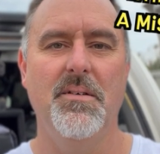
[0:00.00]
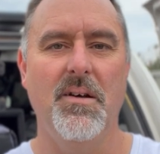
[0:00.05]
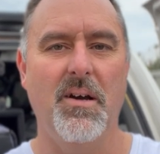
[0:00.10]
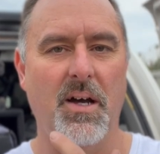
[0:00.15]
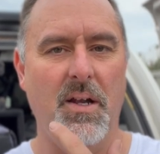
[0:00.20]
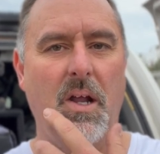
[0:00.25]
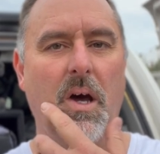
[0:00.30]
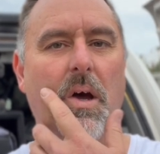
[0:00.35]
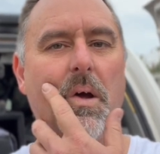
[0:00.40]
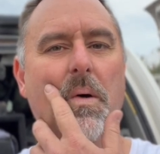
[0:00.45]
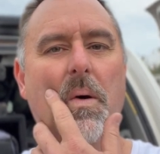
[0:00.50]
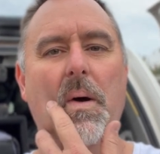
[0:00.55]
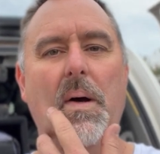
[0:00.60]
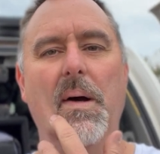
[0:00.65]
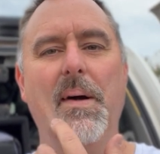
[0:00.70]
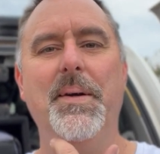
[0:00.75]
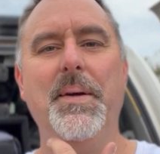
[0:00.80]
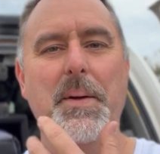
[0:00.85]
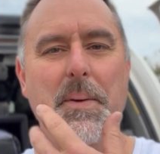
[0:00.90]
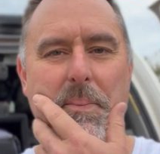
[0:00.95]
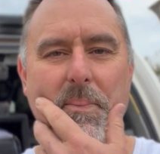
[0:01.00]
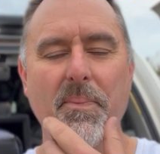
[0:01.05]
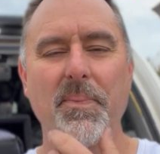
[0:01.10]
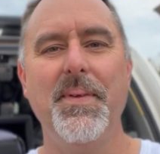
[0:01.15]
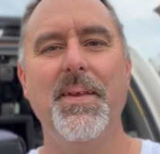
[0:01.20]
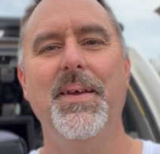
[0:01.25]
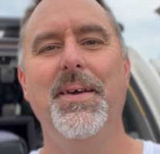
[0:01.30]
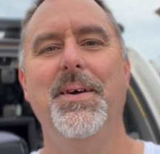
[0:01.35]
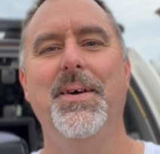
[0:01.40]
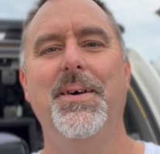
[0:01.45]
I know,
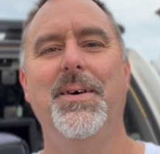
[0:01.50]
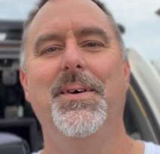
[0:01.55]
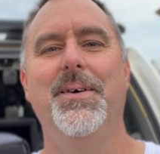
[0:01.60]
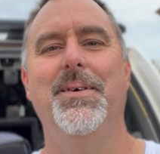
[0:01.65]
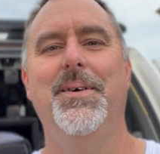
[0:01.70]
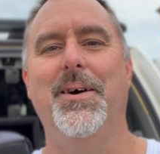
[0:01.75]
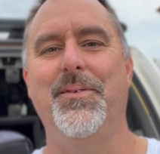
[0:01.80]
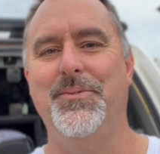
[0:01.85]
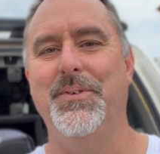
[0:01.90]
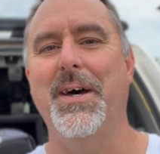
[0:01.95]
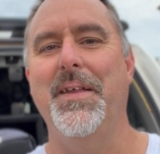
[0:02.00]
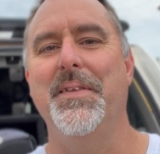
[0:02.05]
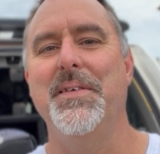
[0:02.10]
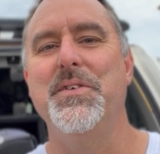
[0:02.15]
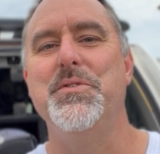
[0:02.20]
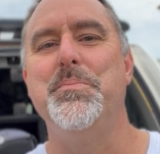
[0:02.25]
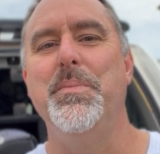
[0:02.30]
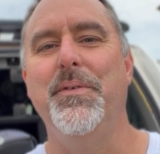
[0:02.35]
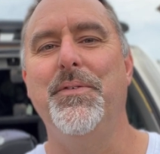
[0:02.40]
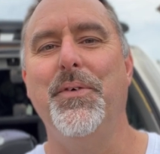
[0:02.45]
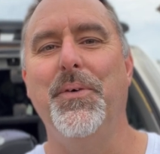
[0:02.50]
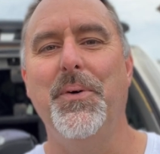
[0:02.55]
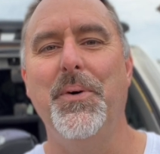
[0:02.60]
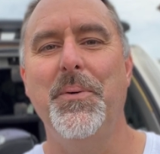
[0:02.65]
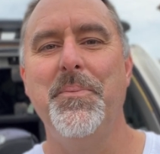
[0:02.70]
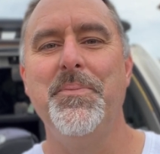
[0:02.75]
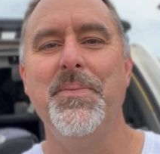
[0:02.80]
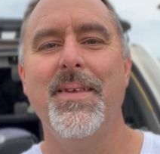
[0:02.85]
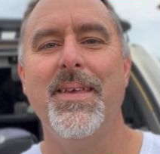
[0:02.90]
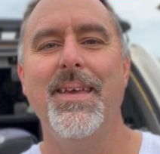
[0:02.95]
I've done this
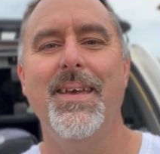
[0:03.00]
before.